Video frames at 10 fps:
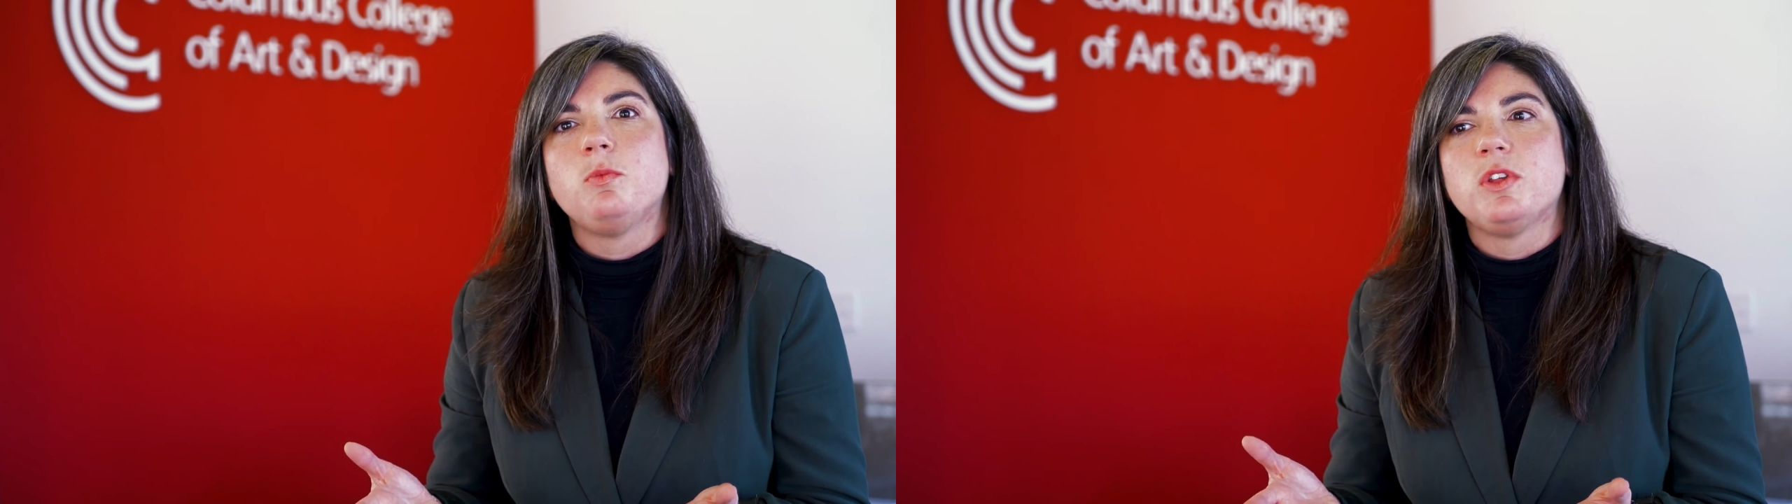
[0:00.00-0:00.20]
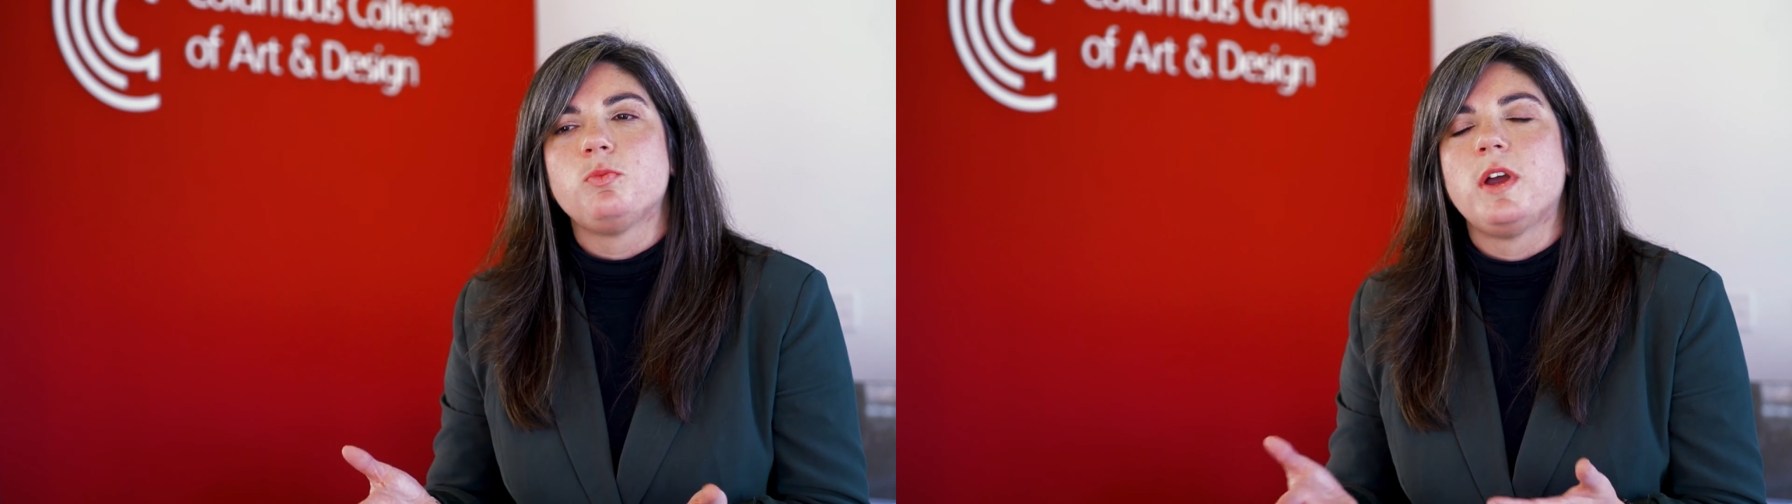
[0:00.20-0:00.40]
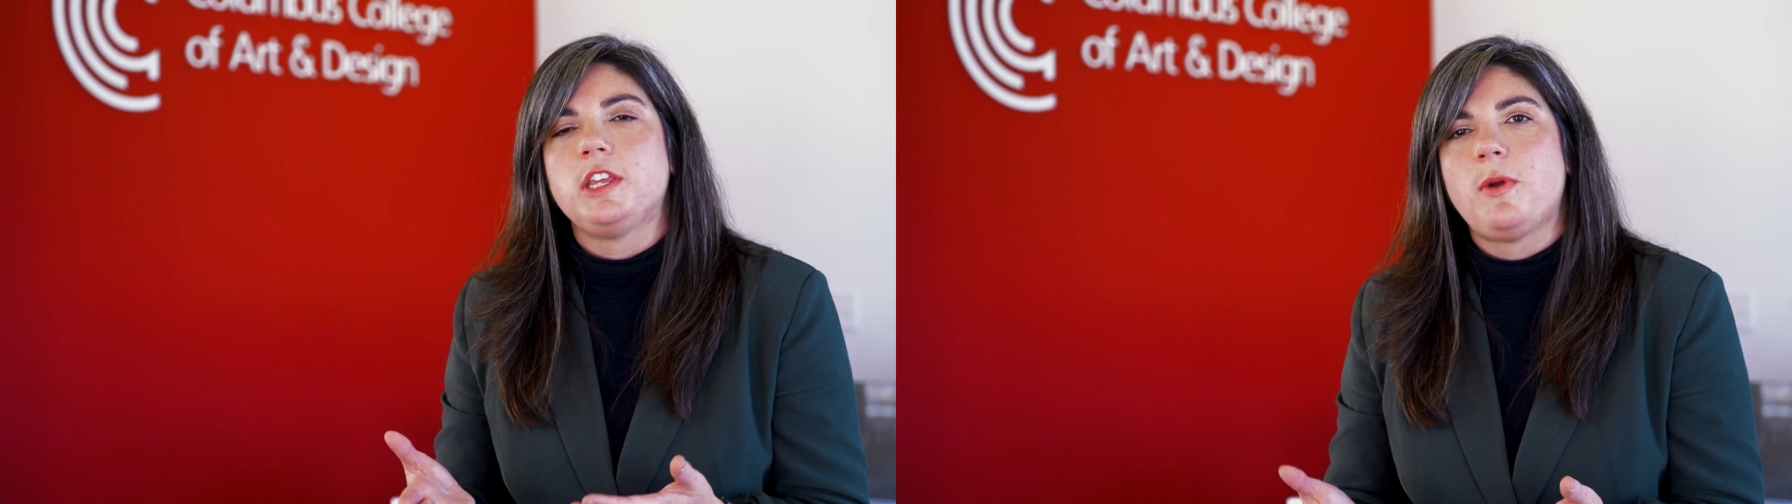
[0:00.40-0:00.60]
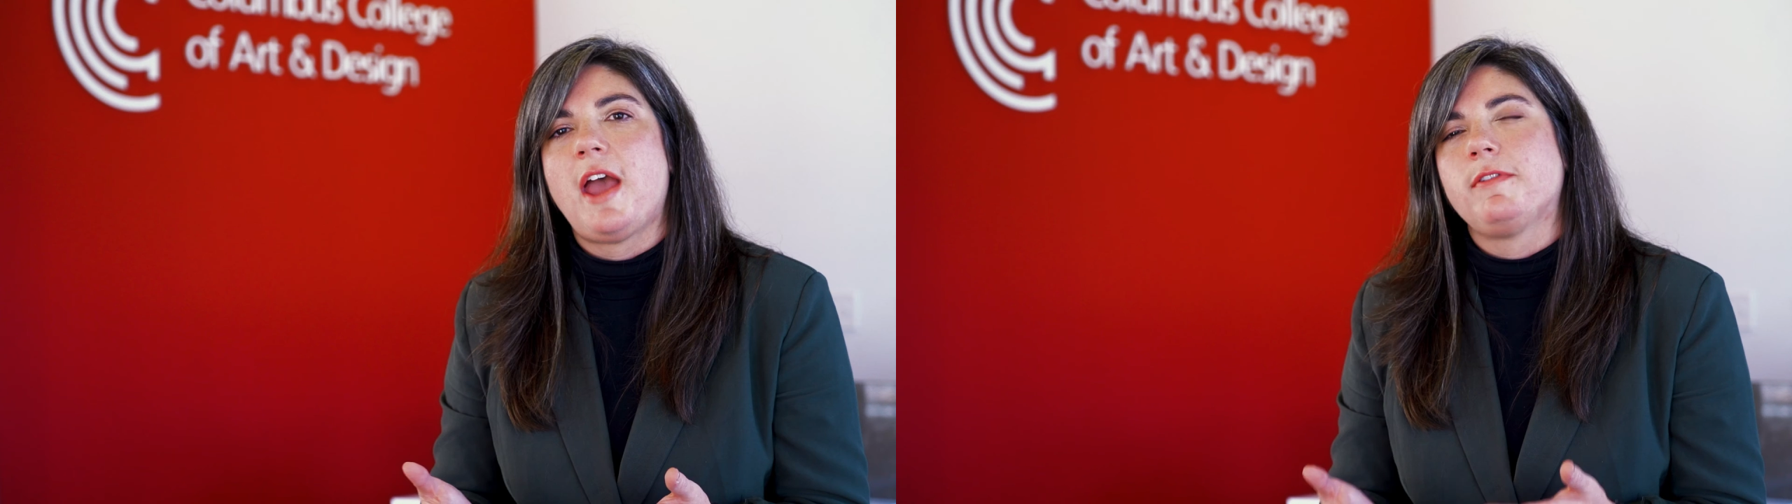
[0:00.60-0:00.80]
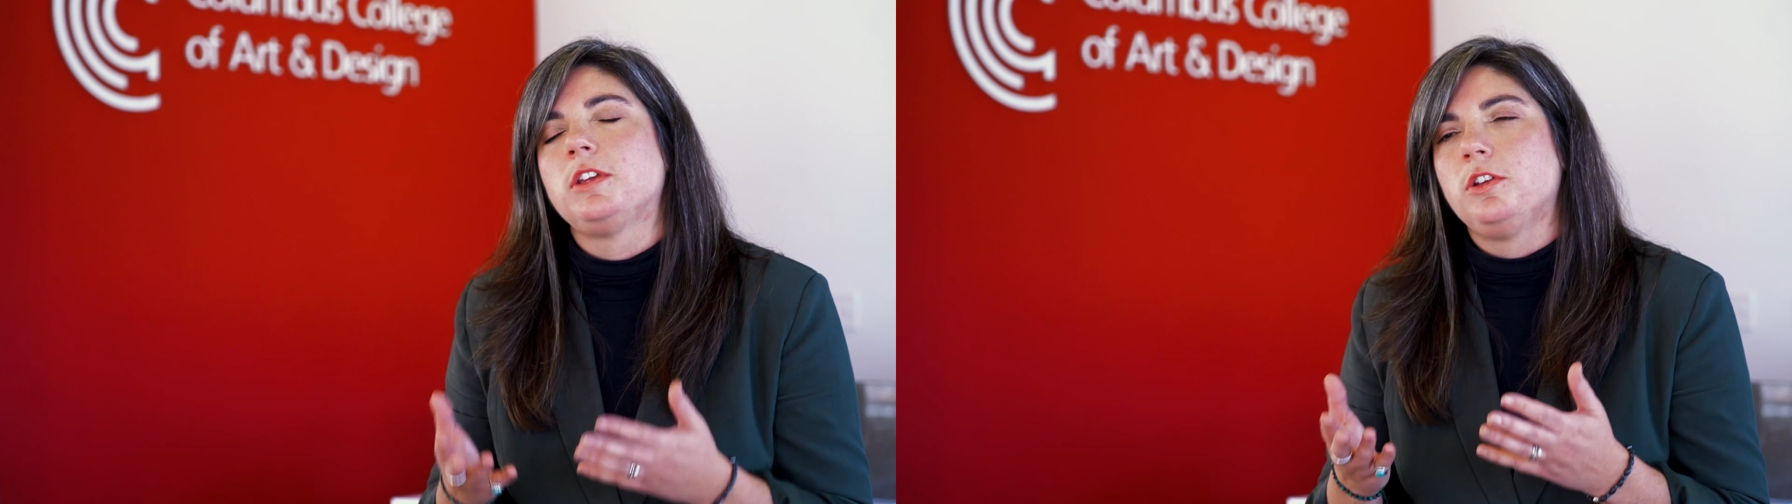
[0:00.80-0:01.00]
with what you
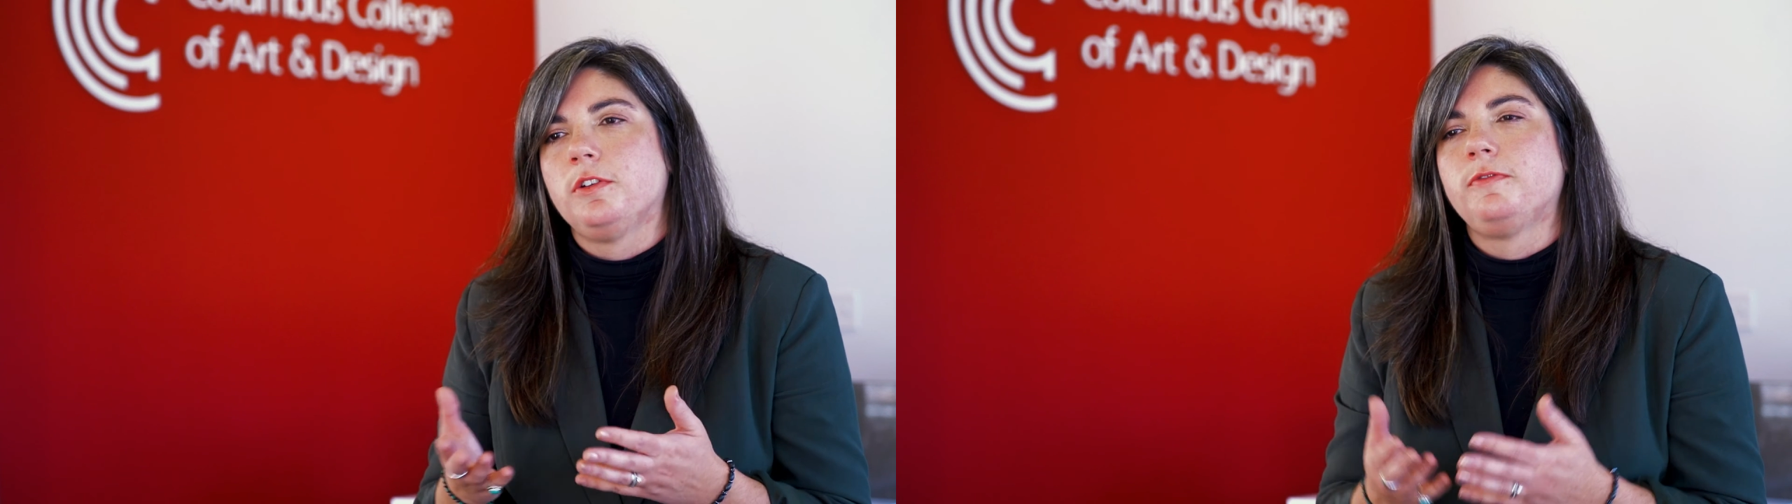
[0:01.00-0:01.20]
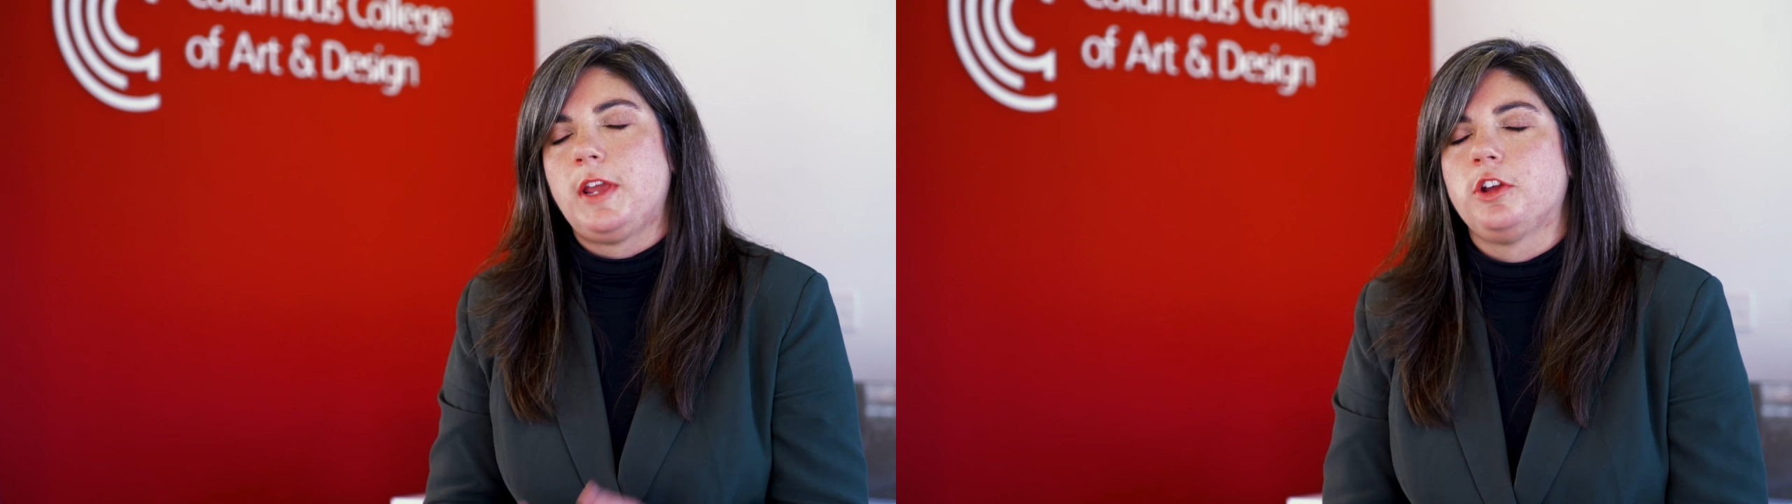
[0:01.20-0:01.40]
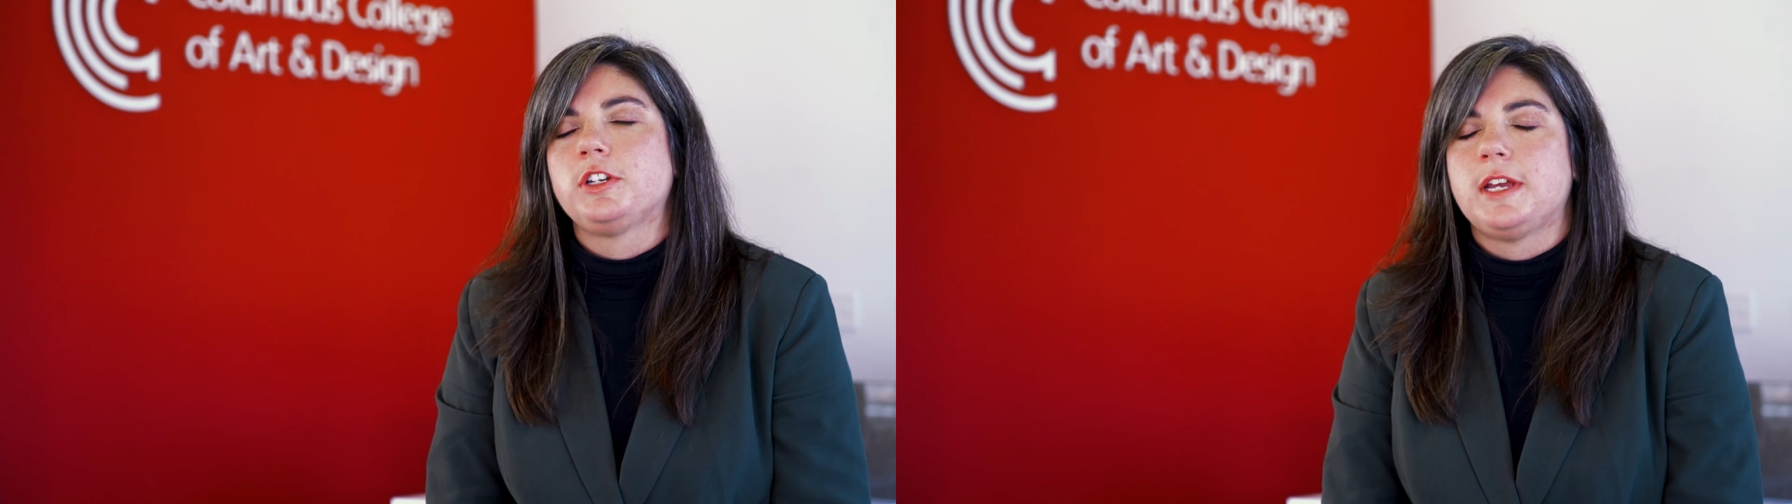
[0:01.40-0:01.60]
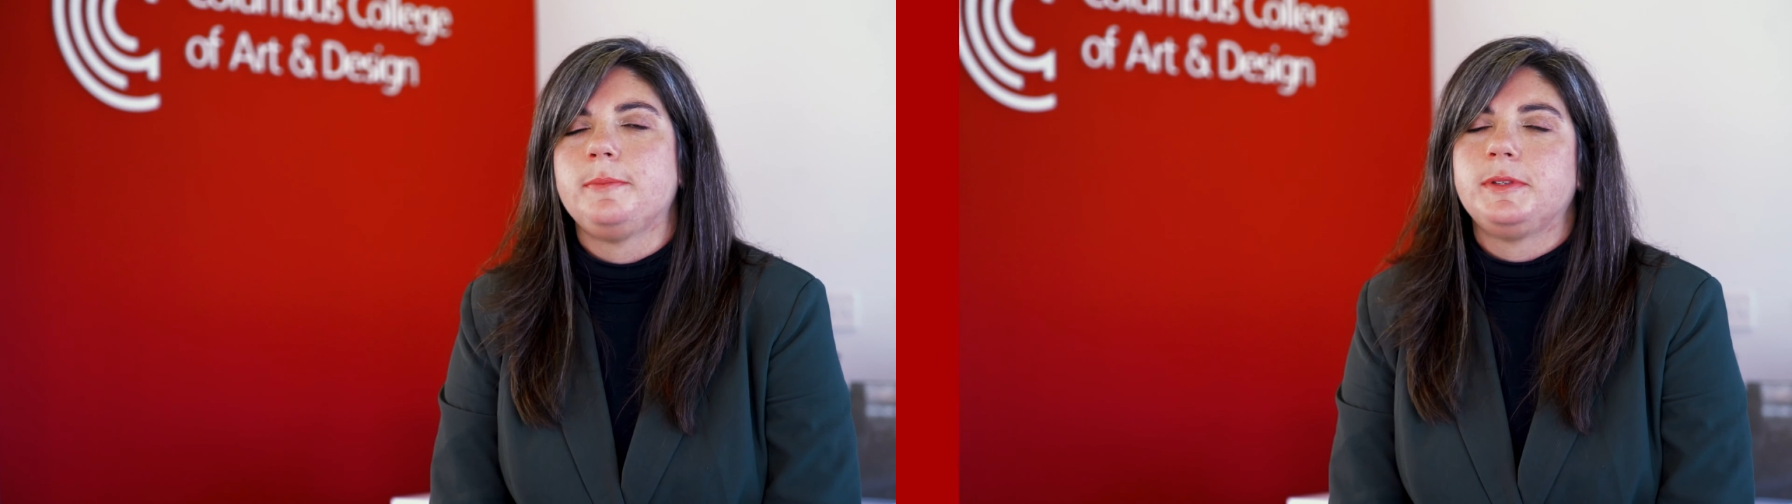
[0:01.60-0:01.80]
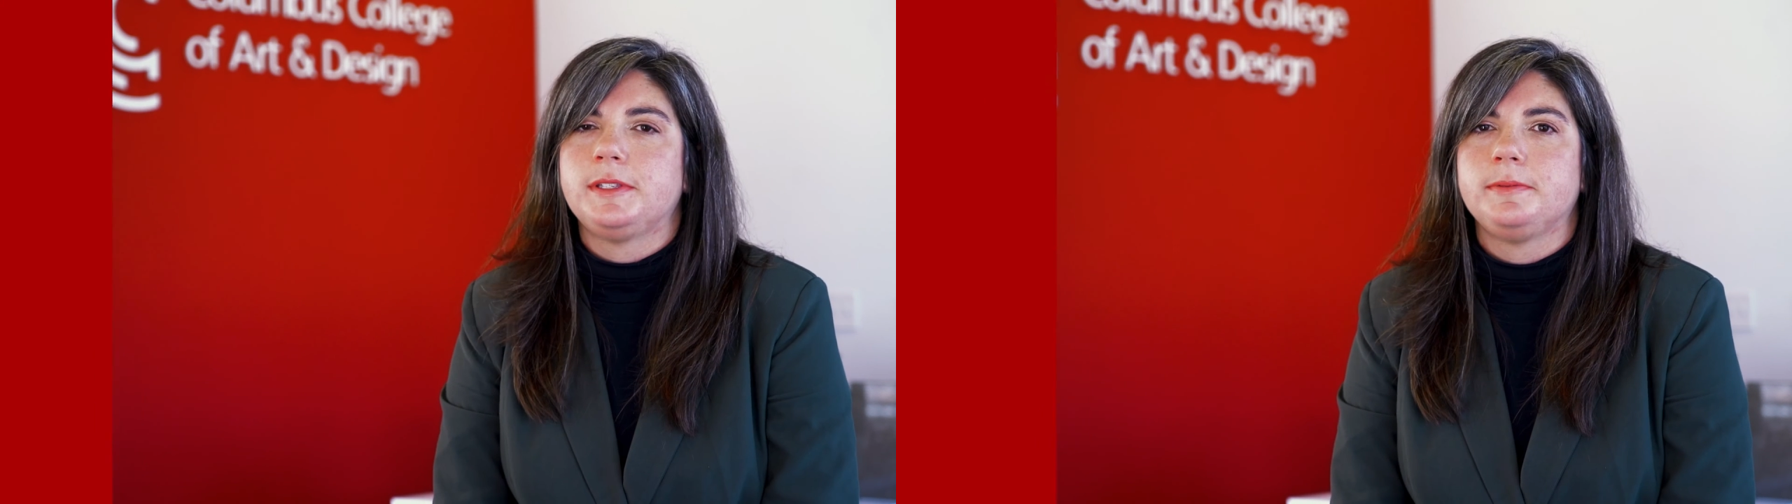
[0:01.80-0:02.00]
have at your
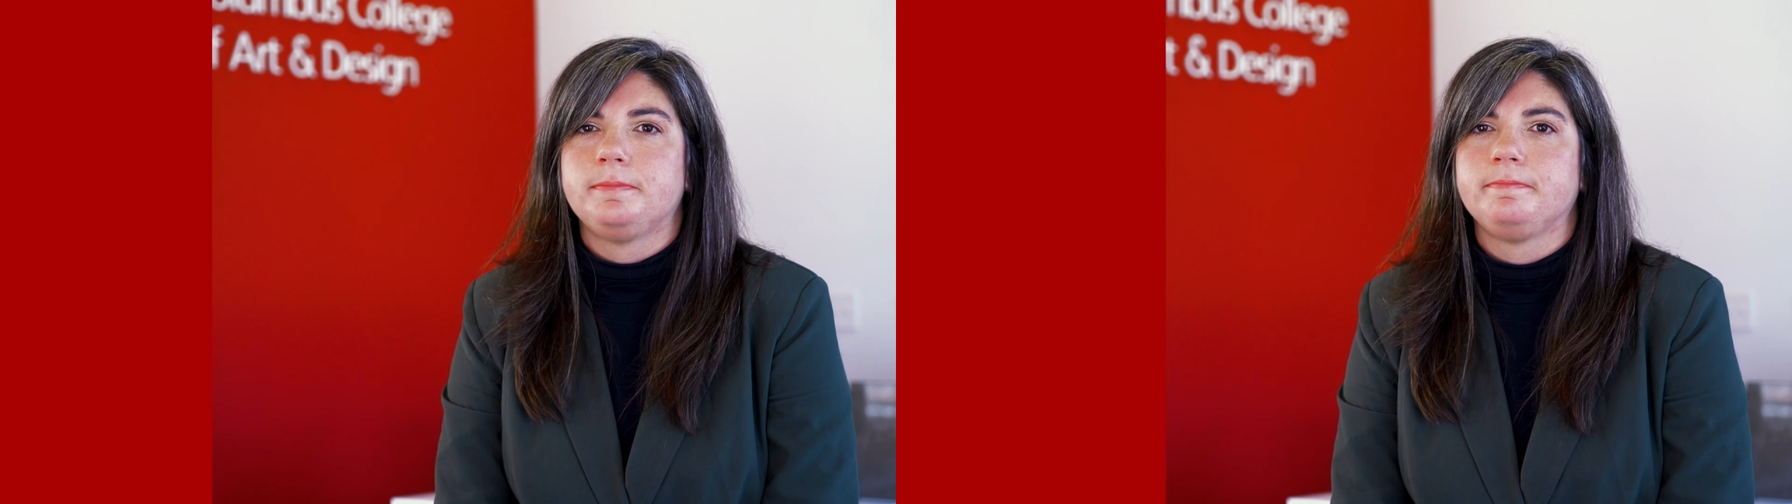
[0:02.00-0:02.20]
fingertips.